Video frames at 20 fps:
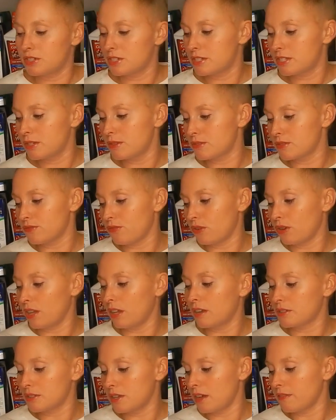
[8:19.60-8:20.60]
would just use the
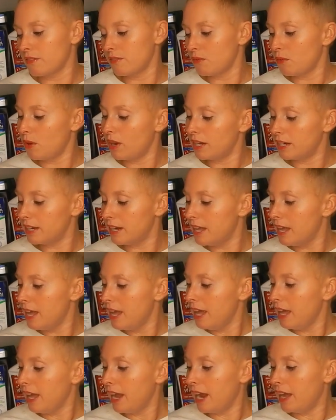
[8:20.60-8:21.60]
$4 off of one
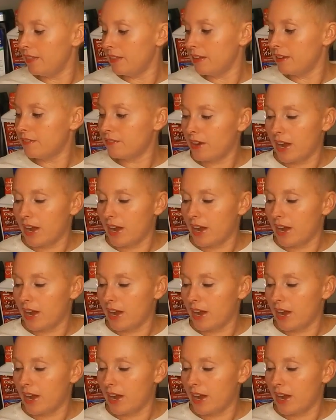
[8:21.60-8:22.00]
and the